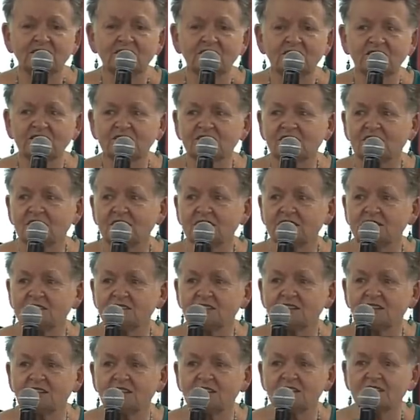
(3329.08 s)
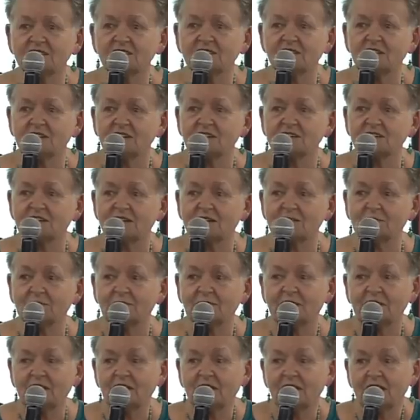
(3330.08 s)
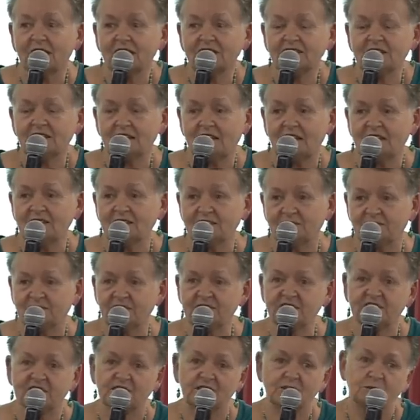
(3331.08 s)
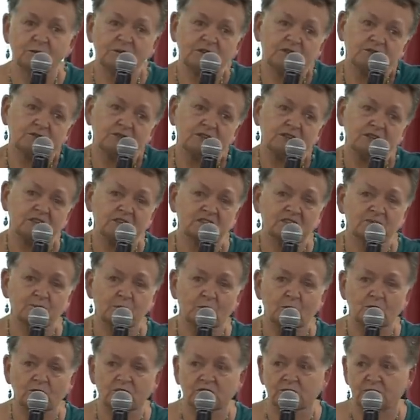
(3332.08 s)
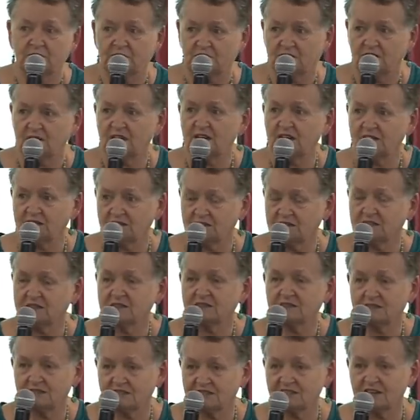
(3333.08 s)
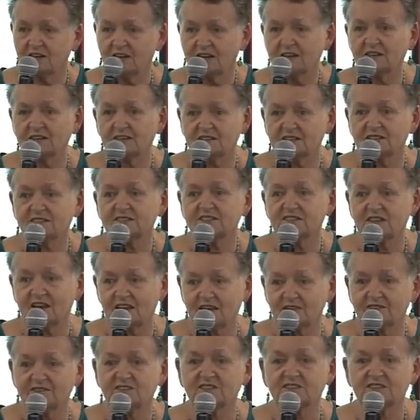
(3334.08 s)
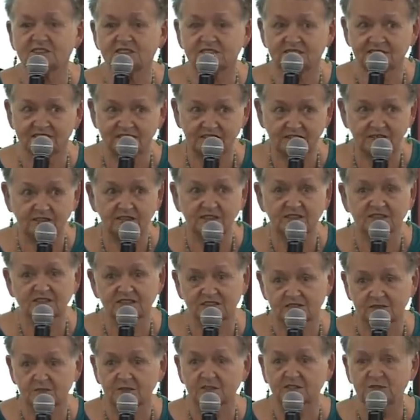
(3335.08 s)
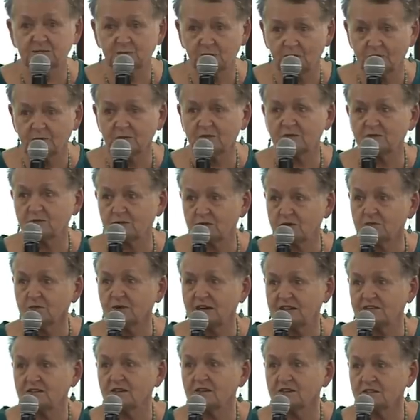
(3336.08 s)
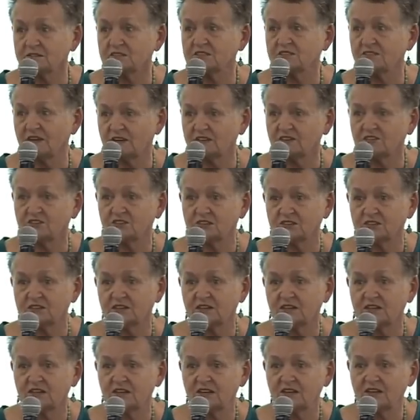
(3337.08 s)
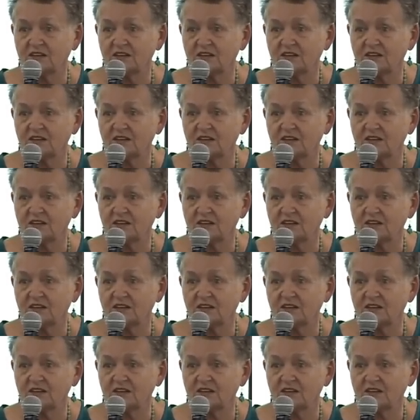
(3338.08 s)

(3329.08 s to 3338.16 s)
I just treatment. tell you guys that um, as, a, as a physio, we treat sportsmen, and cyclists have serious, serious problems with erectile dysfunction,